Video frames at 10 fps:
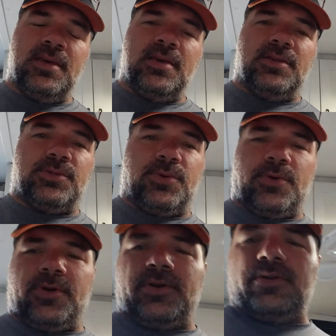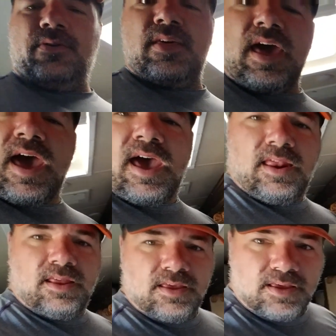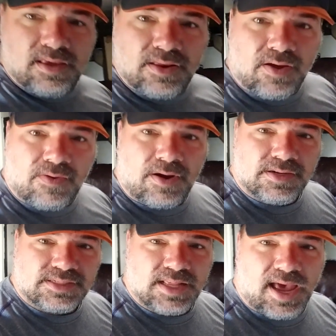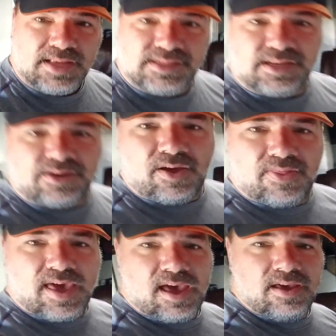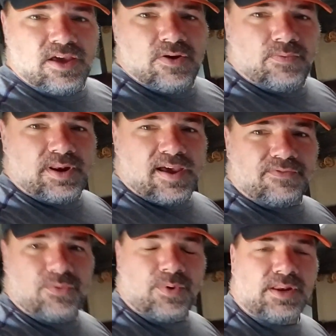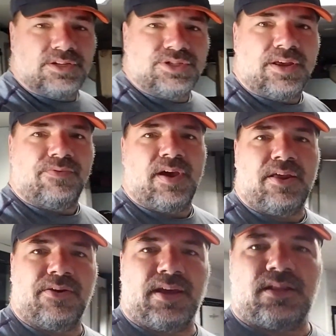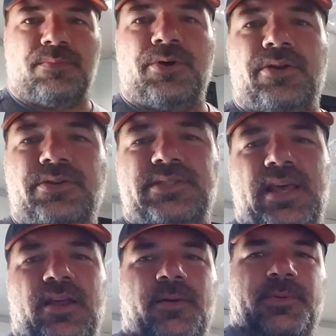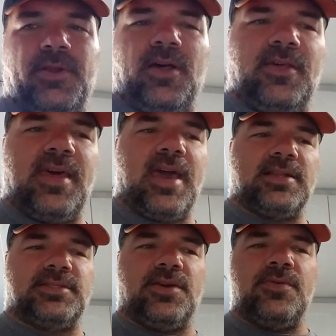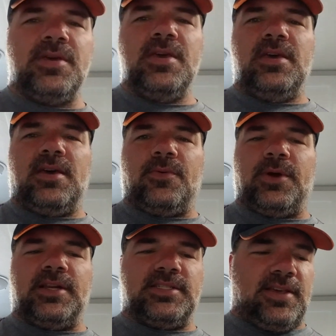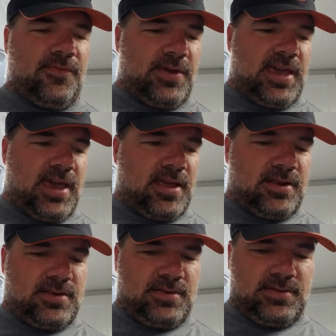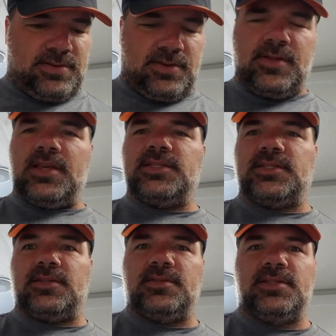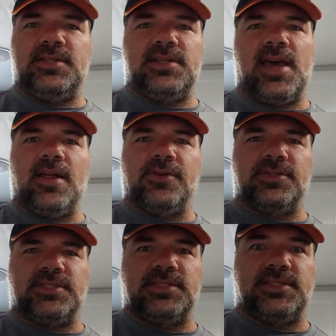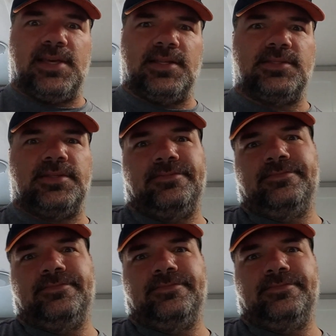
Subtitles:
So in order to do that, you know, our slides in and all that, we'd have to run the generator, get the printer set up and all of that. So we're going to see if we can't do this in dollars and cents.